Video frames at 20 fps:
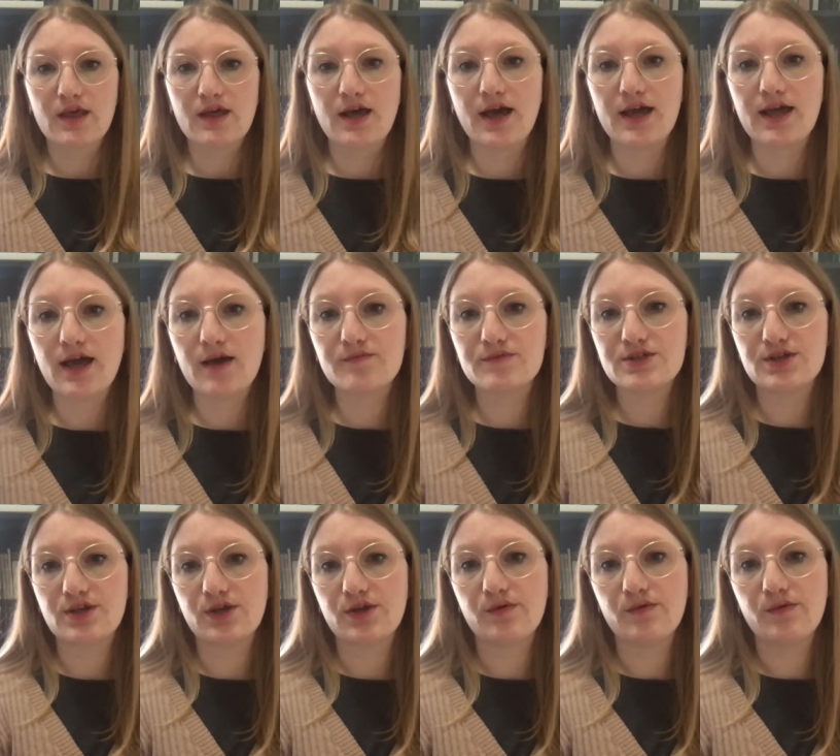I am
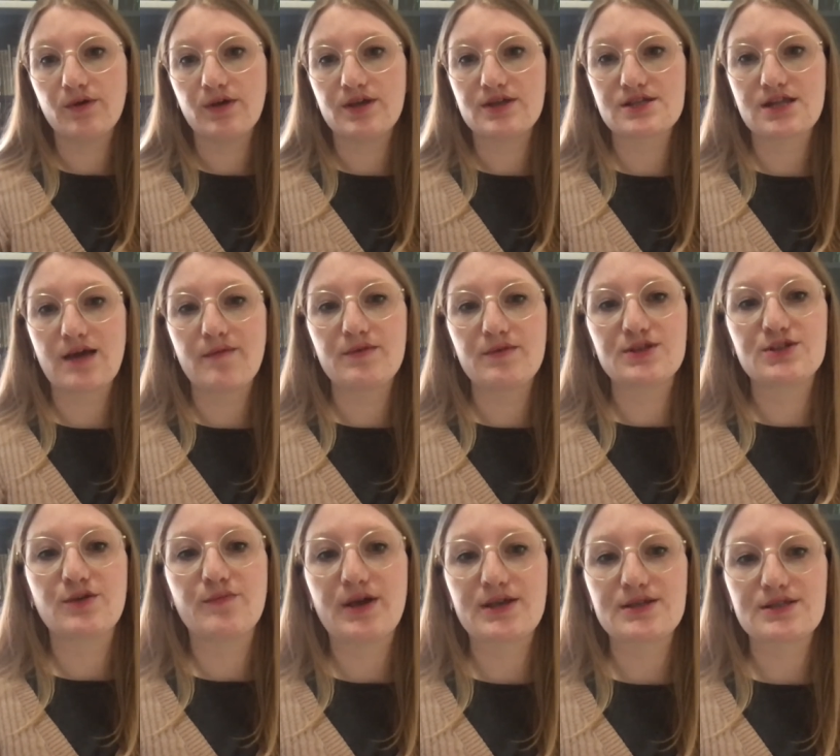too, as an amateur
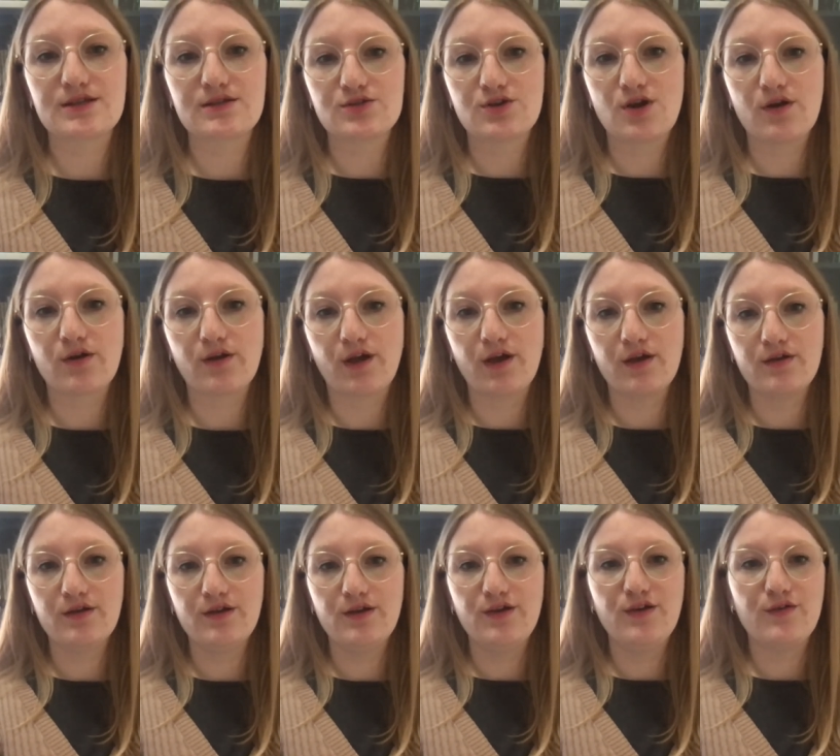passing jogger,
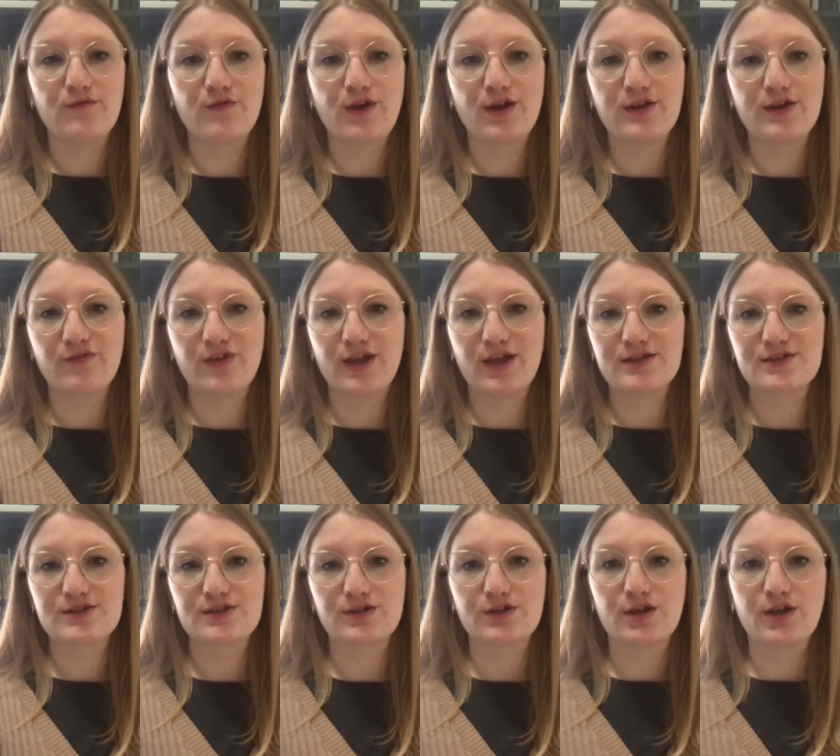red
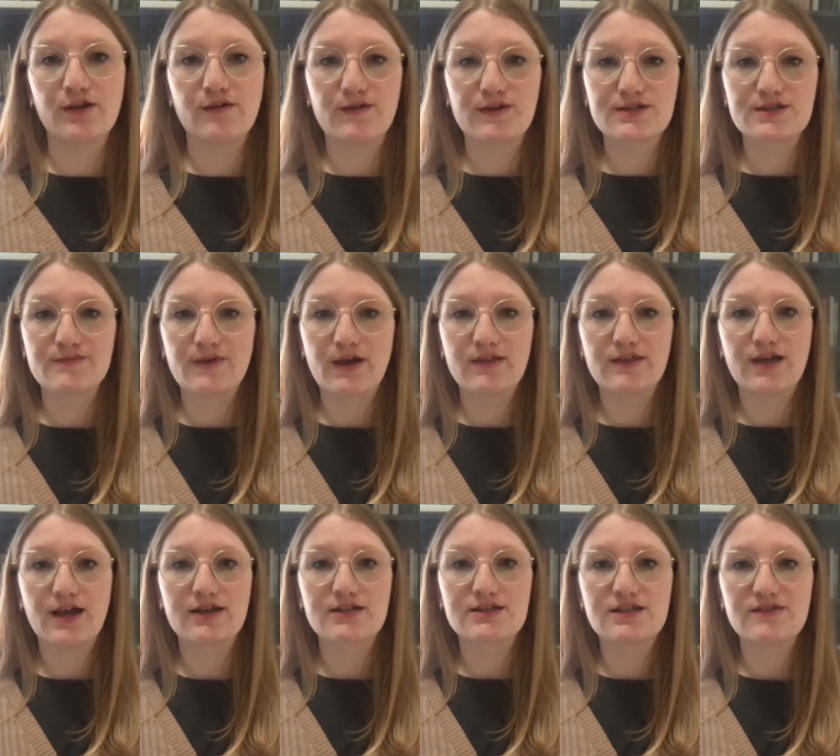faced and curious about the
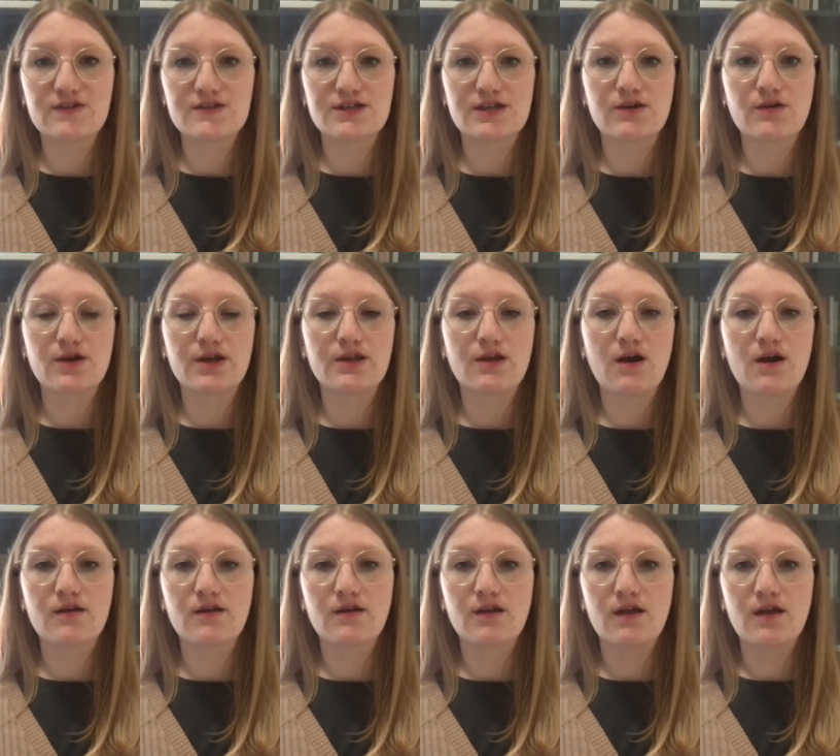activity going
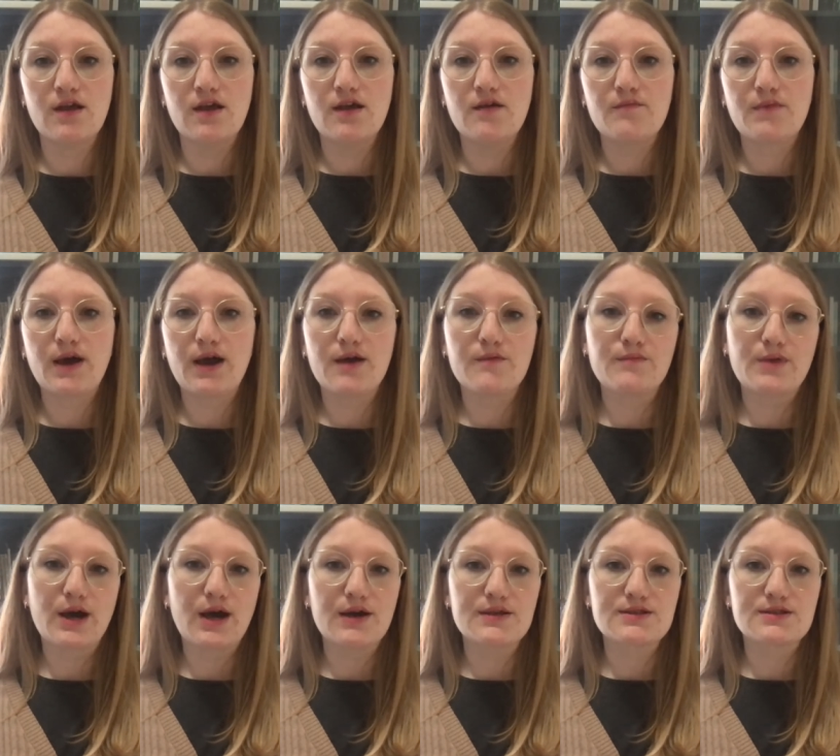on, part and
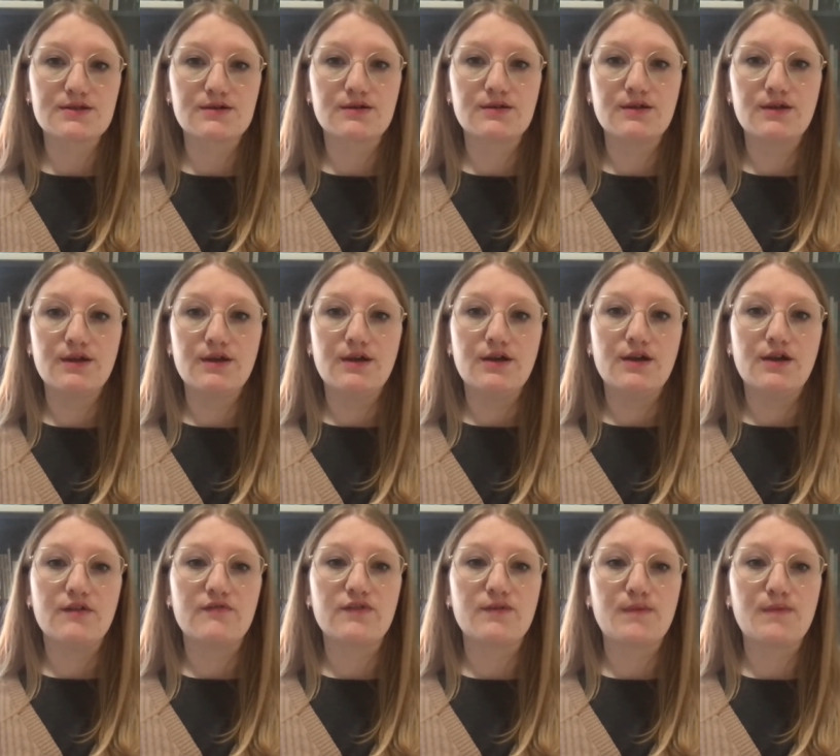parcel
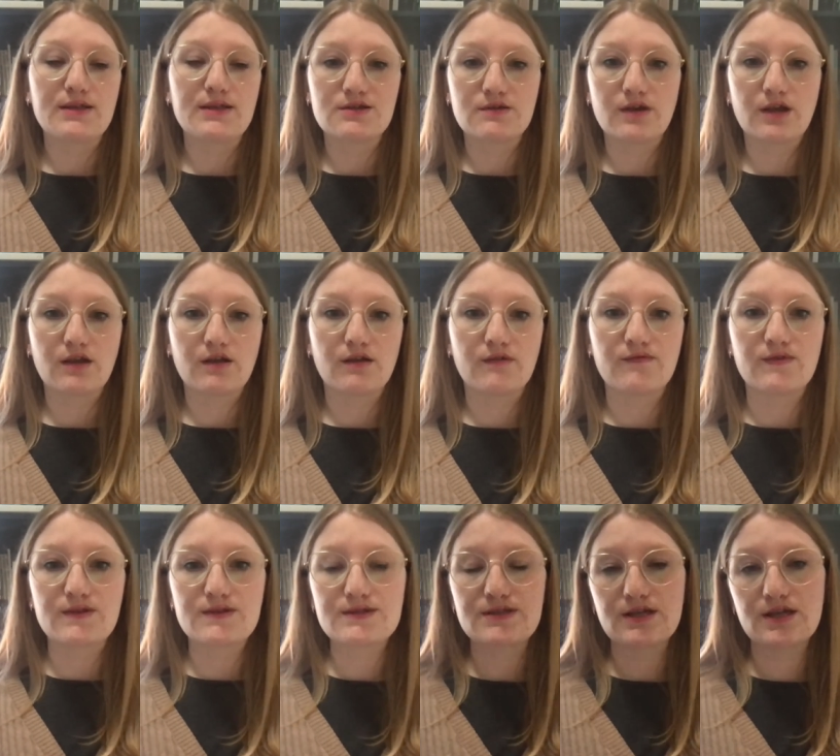of the mattering of
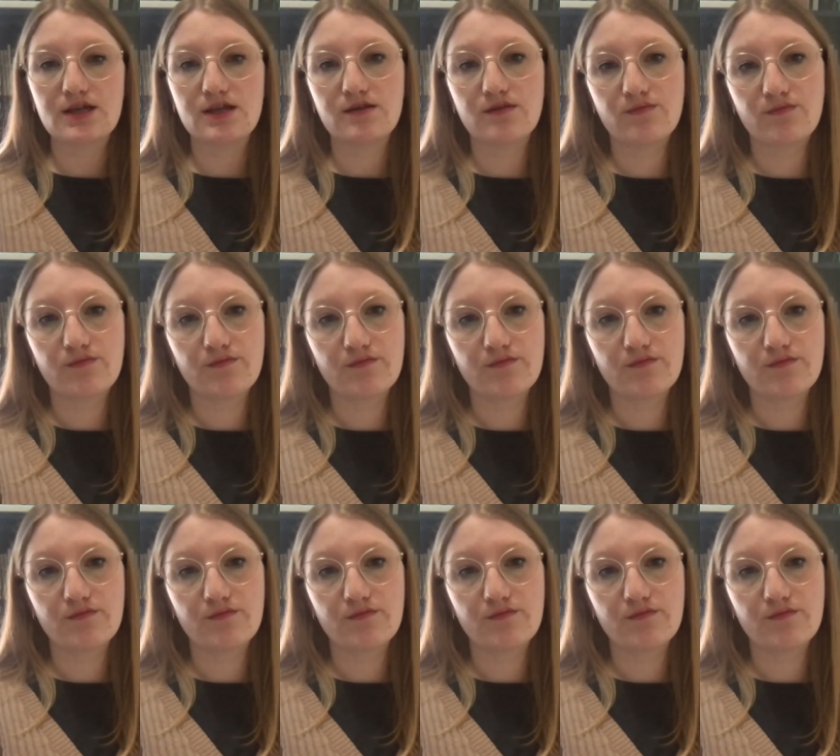this scene.